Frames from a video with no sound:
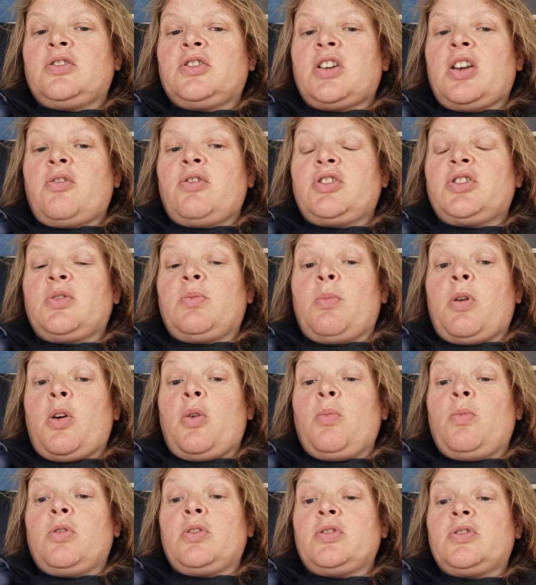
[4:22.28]
Cherished
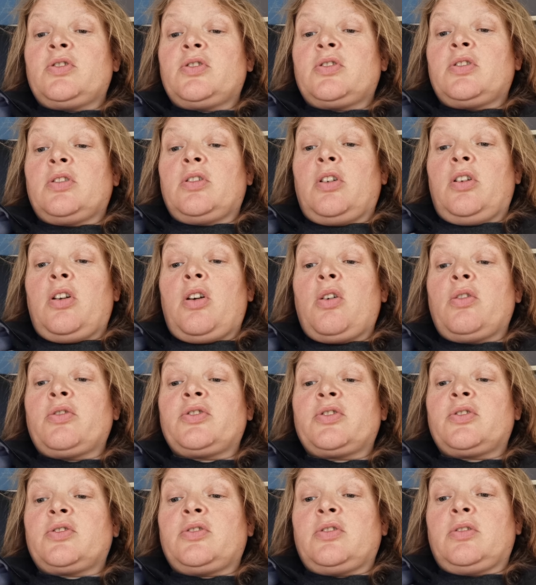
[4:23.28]
moments
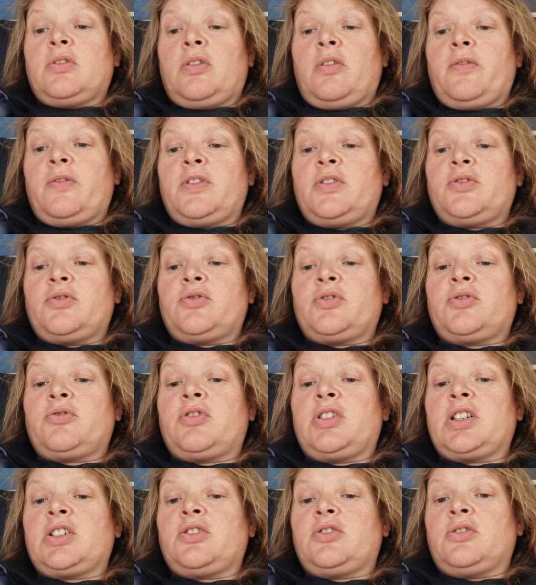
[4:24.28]
lost on these
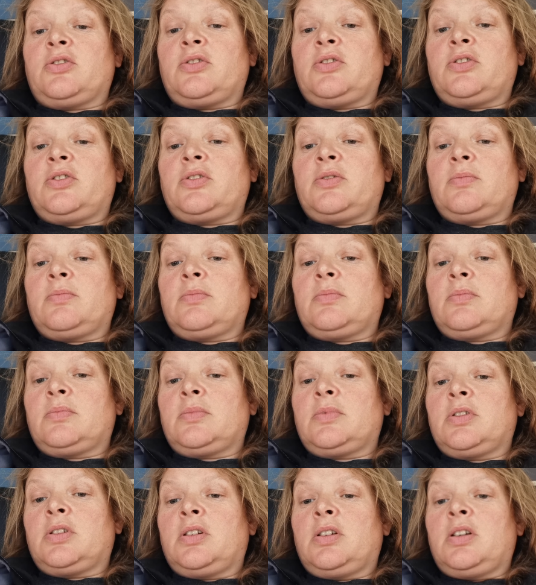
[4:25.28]
restrictions.
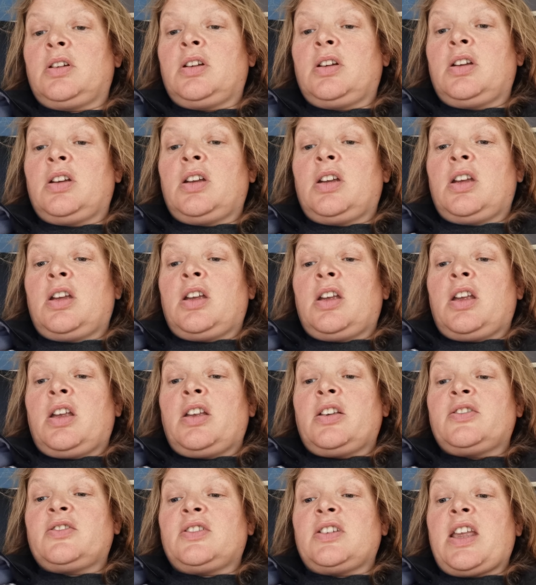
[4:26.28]

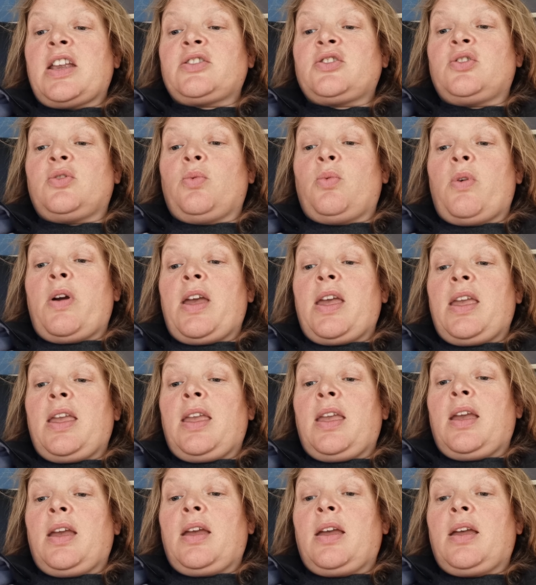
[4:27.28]
Snatched
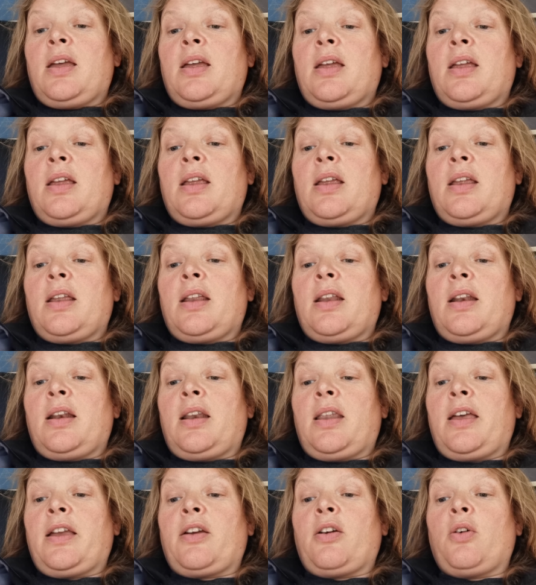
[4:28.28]
away
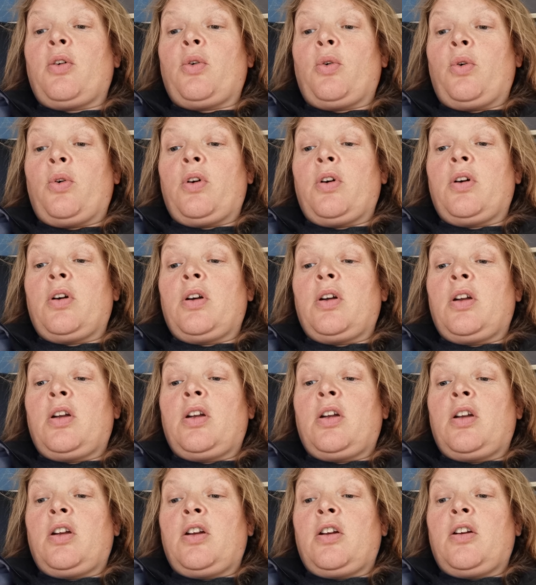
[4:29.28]
like a hug
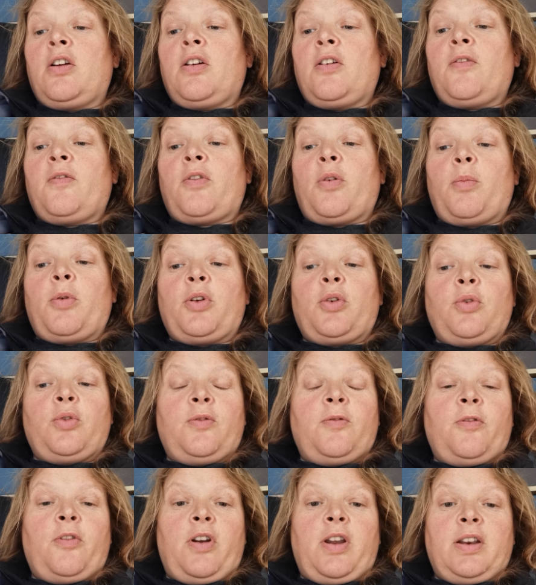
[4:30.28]
from a
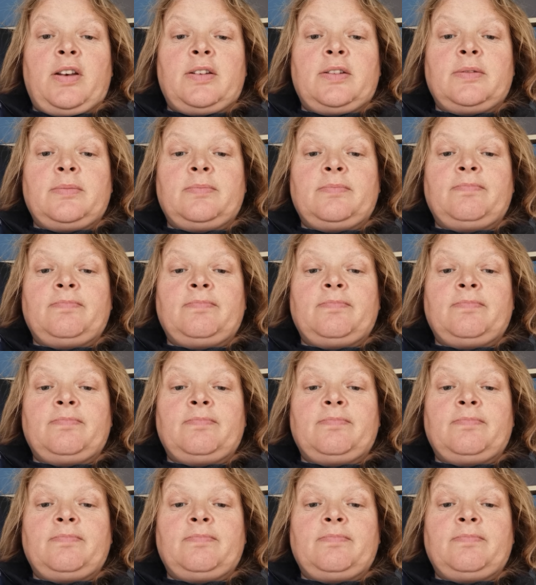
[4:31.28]
good friend.